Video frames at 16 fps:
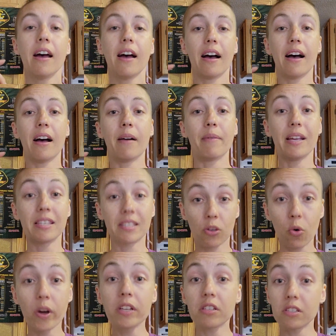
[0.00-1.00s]
it's
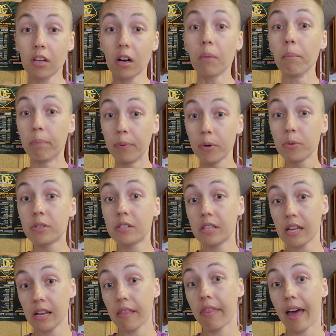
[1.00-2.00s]
going to start
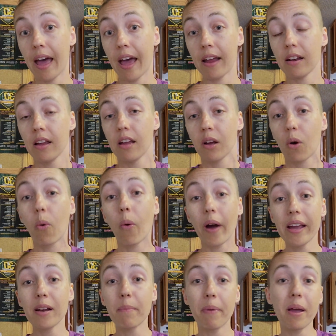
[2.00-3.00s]
boosting that
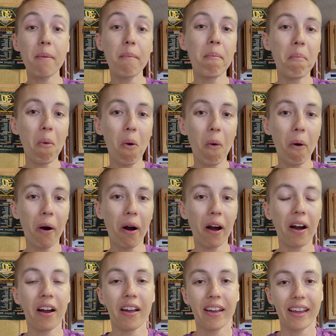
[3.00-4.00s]
quite a bit
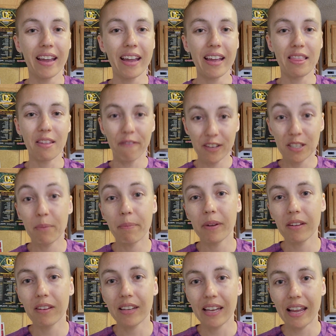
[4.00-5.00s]
more in the
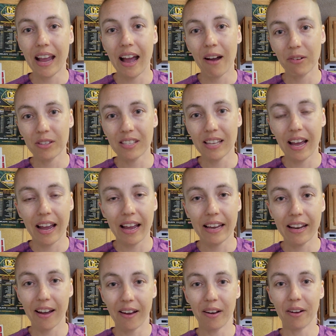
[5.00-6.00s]
visibility
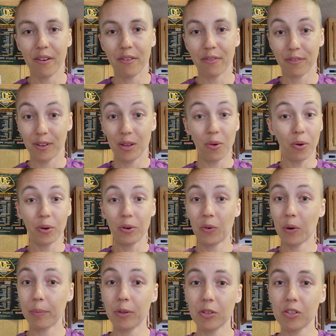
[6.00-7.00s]
outside of your
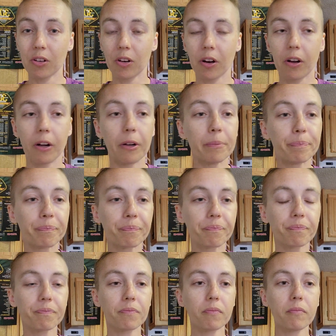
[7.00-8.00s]
normal circle.
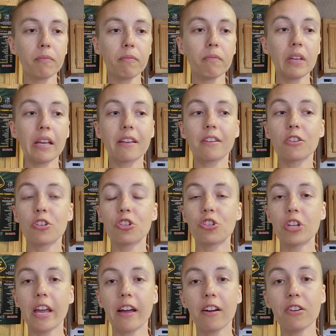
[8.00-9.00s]

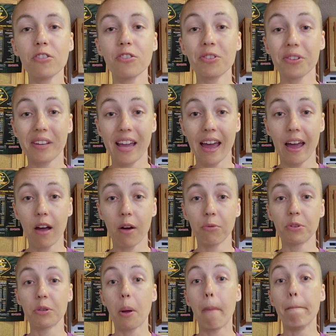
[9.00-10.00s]
Shares count